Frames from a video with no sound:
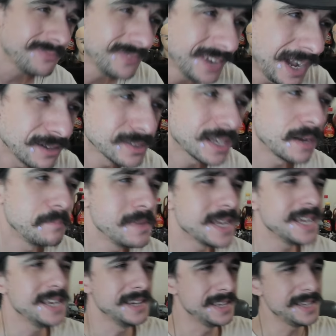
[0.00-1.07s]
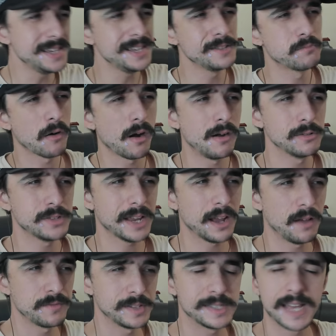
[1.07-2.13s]
i was at a mickey d's bro i was like
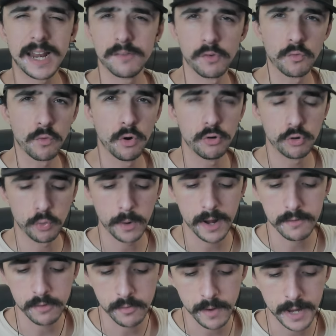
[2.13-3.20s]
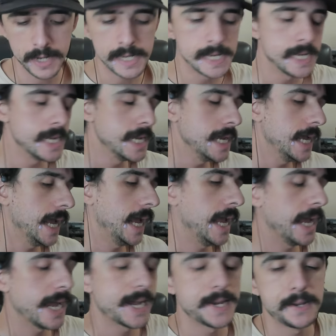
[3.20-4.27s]
off the side of a road or whatever right
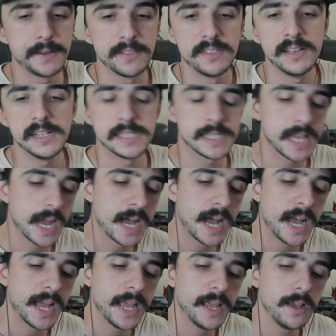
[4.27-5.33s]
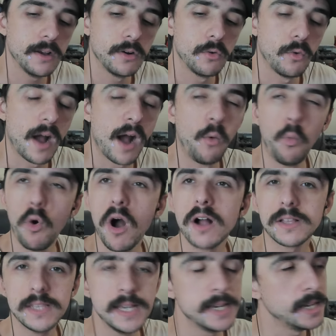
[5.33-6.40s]
and this guy i
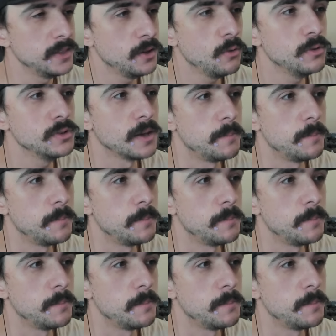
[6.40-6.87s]
walked in and there was a